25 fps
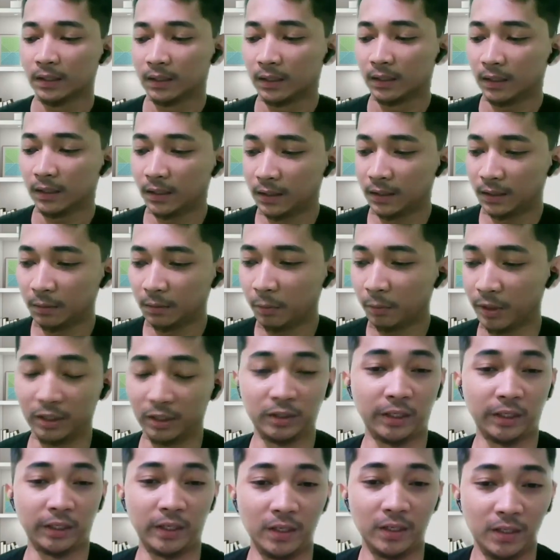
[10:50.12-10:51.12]
well, the
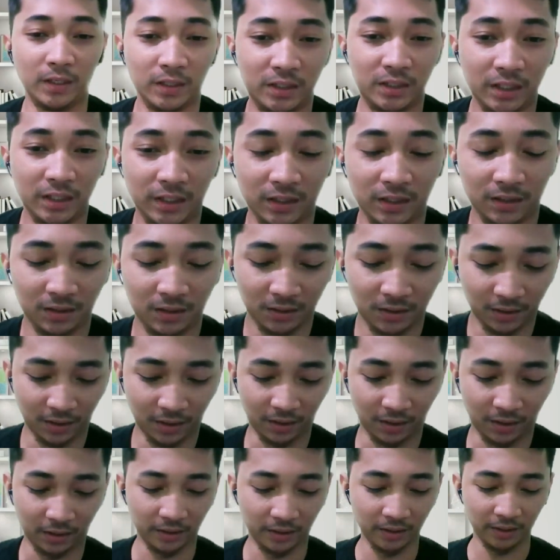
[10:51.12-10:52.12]
technologies
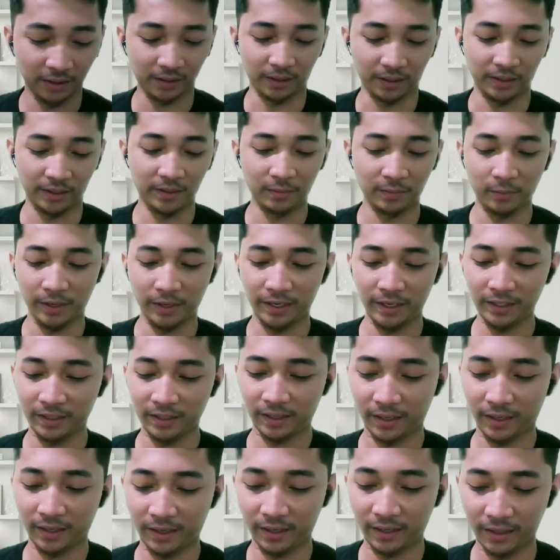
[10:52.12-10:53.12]
are here anyway,
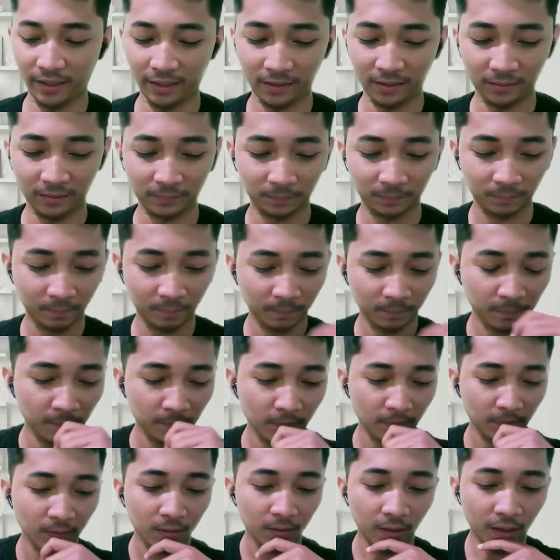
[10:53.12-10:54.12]
and
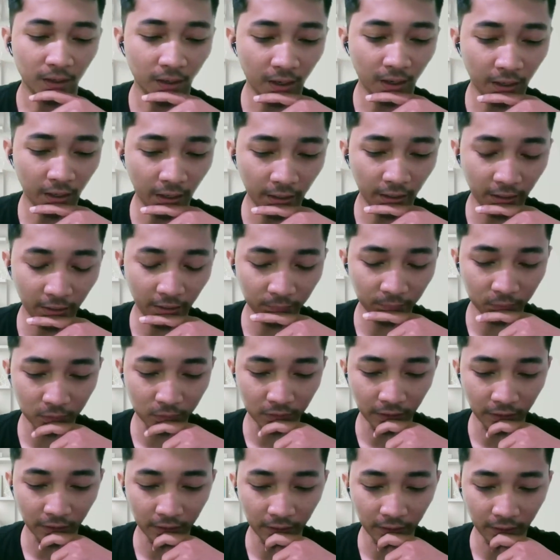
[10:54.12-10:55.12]
I have to
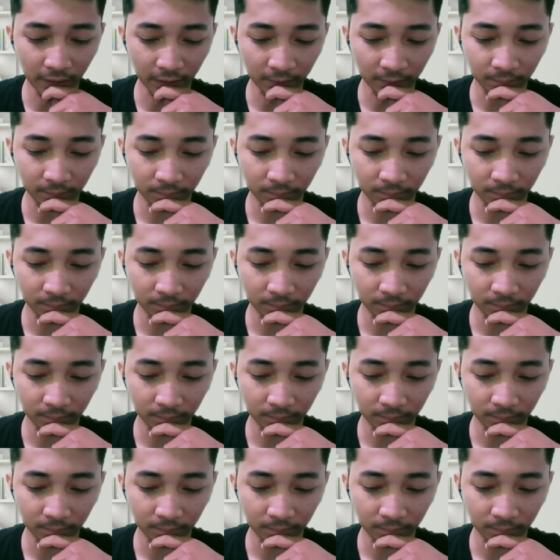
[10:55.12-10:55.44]
say that